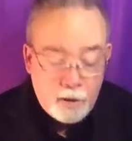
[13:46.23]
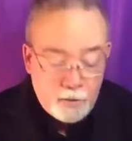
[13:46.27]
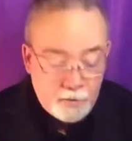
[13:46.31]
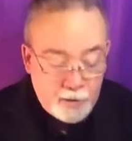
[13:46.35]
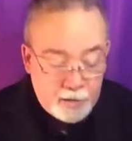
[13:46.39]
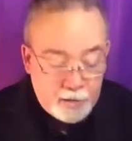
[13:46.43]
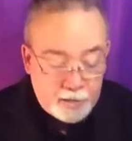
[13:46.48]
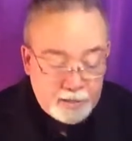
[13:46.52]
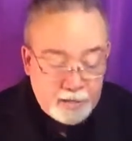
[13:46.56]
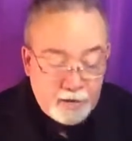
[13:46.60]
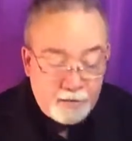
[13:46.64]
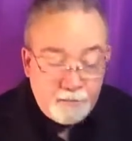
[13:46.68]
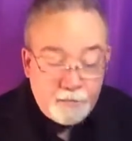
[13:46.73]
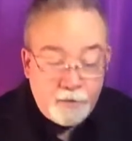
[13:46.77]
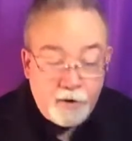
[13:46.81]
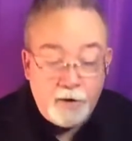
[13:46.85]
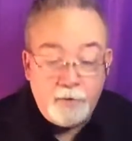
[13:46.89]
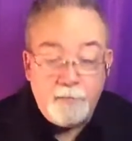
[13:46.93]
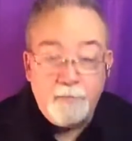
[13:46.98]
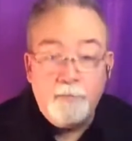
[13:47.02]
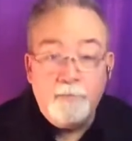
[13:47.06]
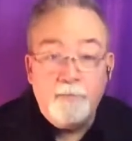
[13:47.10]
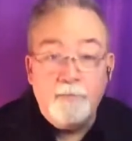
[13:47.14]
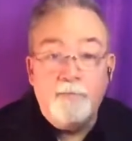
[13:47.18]
That's not
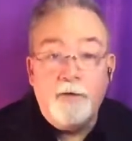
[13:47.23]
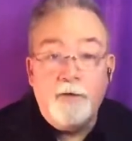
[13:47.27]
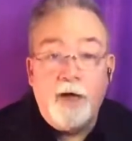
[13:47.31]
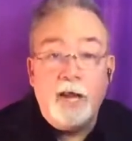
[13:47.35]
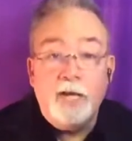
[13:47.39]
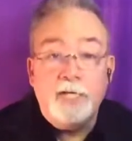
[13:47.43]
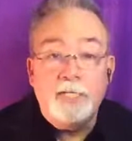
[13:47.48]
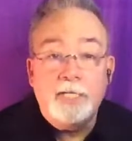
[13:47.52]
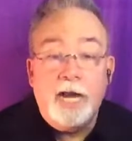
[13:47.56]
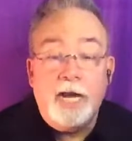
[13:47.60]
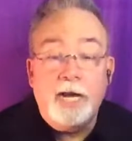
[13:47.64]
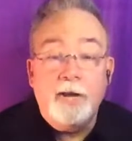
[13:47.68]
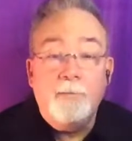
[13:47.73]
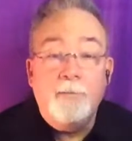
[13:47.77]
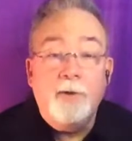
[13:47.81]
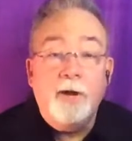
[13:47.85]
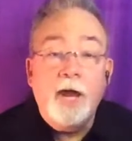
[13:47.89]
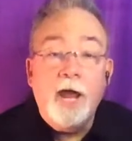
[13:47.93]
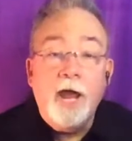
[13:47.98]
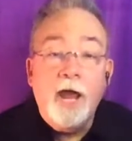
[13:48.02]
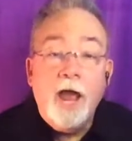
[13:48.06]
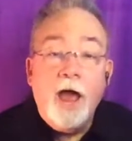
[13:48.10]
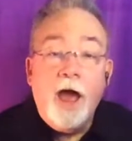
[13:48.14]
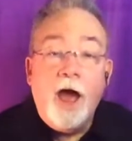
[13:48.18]
very Valentine-y,
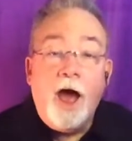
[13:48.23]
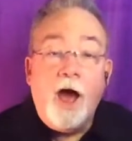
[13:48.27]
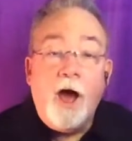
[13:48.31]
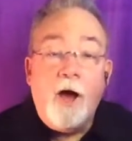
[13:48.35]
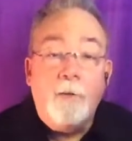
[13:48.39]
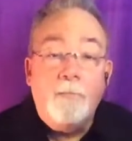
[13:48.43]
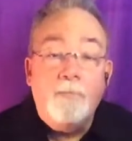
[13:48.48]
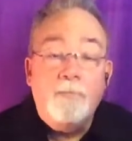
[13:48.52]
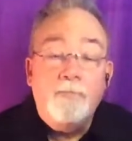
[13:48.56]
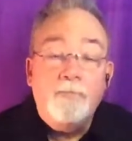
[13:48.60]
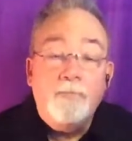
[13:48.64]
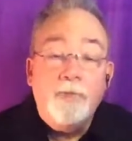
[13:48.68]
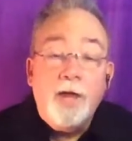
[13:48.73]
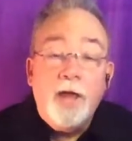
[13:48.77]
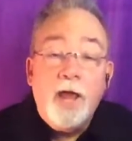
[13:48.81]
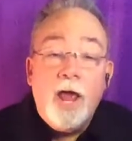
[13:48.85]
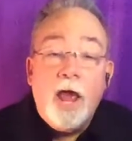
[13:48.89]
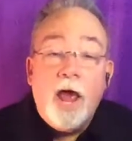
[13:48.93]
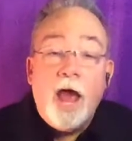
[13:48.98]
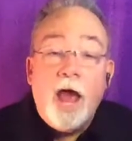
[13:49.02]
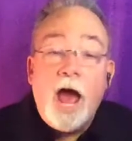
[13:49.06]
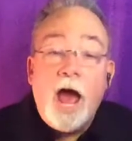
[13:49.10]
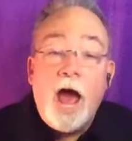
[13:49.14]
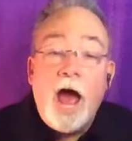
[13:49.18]
but
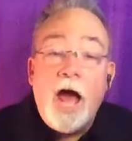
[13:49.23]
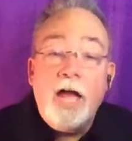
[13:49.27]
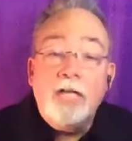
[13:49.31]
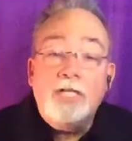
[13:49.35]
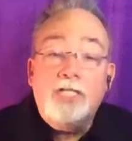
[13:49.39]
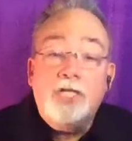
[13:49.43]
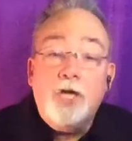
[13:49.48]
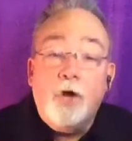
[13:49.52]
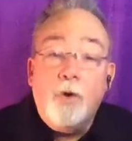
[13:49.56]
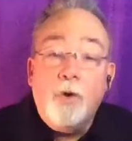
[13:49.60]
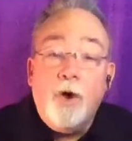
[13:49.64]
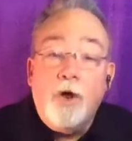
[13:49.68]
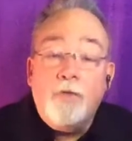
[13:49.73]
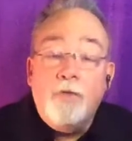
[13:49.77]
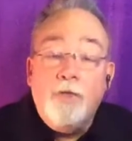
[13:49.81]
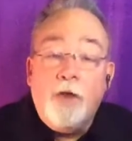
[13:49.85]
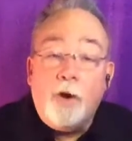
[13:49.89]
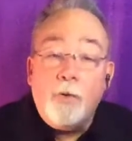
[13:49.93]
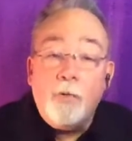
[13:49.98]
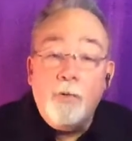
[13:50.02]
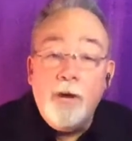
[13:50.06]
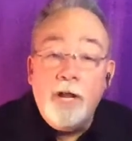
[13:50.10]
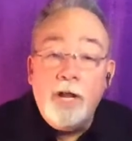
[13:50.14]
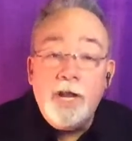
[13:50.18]
so
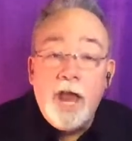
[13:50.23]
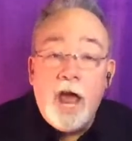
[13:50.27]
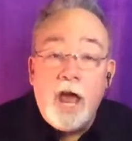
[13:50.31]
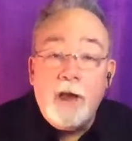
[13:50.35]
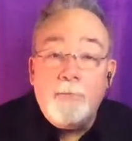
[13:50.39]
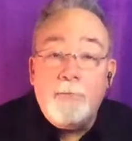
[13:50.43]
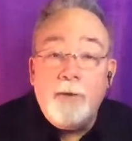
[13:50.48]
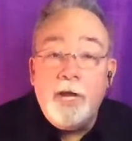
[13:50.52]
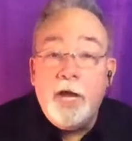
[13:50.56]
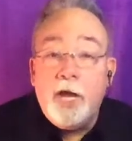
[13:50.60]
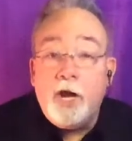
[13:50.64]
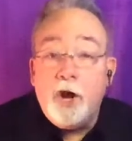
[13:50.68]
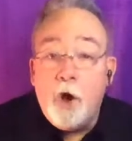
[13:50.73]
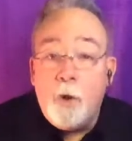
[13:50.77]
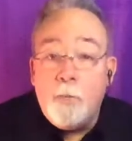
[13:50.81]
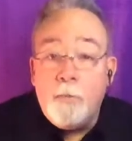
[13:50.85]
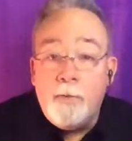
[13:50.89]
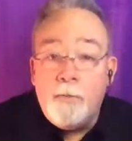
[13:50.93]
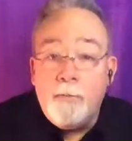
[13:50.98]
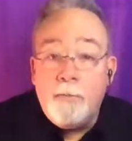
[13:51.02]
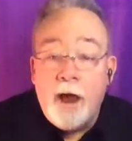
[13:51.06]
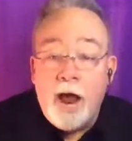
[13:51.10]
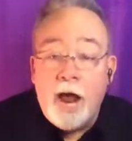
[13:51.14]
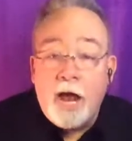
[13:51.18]
there will not be an
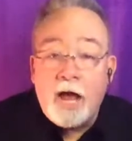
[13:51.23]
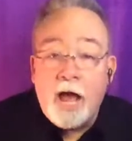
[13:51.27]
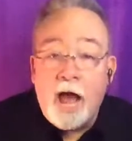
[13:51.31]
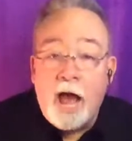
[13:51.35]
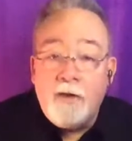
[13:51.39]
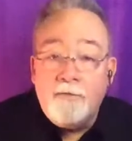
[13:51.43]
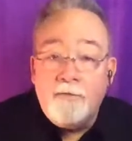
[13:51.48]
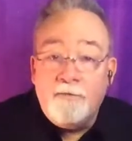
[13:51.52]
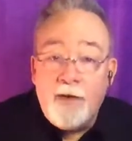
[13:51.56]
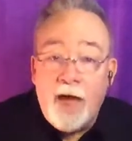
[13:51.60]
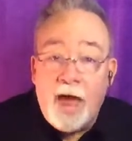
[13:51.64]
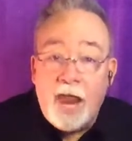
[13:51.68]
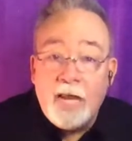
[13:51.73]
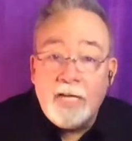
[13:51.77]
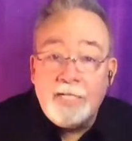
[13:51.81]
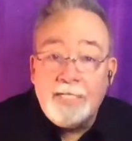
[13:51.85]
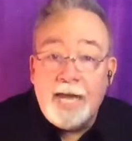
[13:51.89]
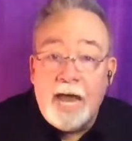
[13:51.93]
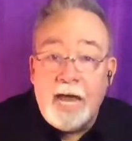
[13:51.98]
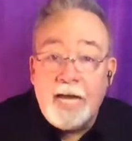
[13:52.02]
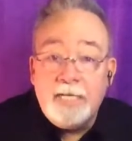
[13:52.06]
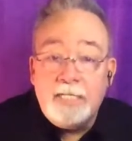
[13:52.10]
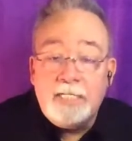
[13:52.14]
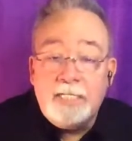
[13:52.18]
open Mac on
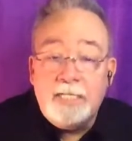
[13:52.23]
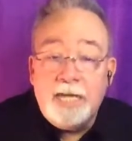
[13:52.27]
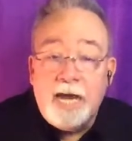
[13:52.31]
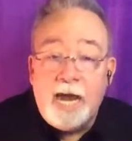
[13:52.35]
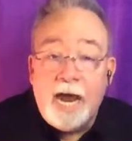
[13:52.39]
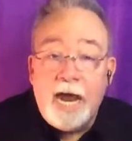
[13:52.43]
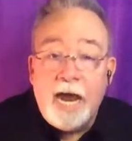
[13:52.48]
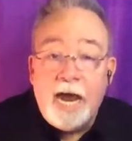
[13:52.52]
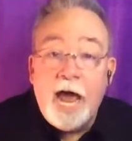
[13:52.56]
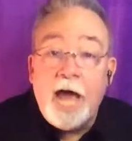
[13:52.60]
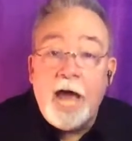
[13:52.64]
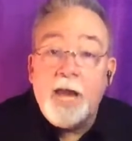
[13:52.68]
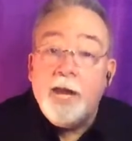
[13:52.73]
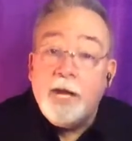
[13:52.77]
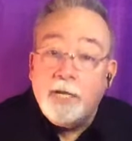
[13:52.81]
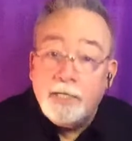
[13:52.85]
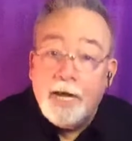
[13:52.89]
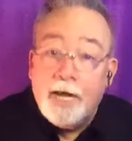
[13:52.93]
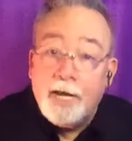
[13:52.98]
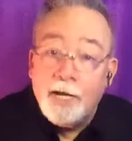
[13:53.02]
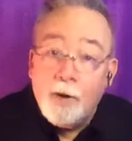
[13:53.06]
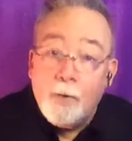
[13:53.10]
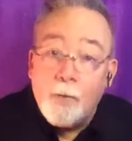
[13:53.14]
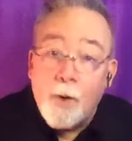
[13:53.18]
Valentine's Day, and I'll
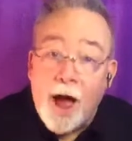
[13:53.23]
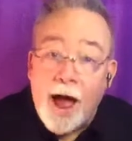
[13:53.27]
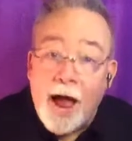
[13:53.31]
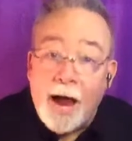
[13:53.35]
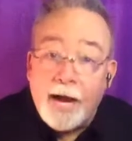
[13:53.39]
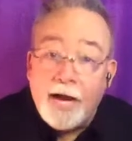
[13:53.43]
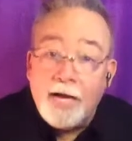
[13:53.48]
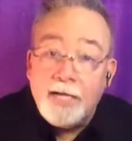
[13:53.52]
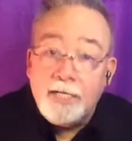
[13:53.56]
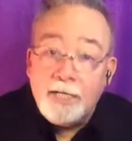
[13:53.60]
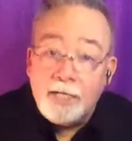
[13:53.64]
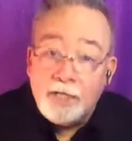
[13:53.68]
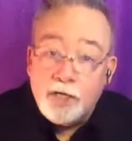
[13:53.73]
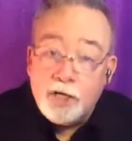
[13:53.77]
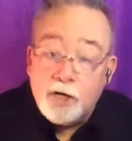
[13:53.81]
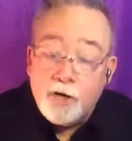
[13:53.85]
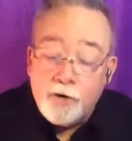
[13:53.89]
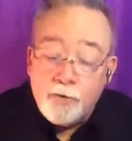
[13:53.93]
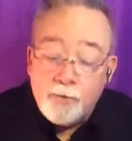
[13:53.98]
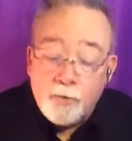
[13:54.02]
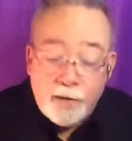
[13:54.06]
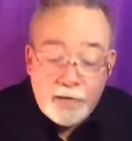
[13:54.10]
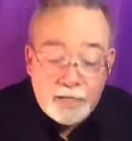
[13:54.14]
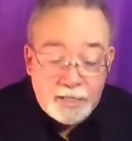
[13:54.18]
tell you why, because it's a
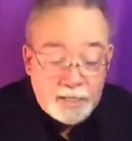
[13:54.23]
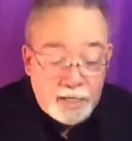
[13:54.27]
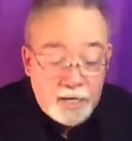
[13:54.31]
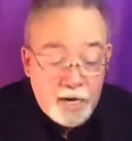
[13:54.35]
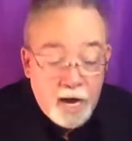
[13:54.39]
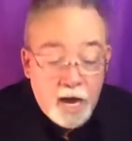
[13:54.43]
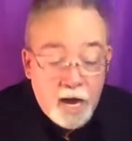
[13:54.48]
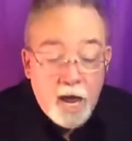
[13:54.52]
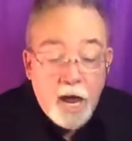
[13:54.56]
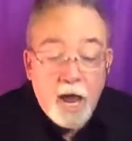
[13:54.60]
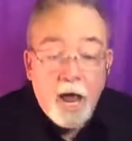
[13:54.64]
good reason.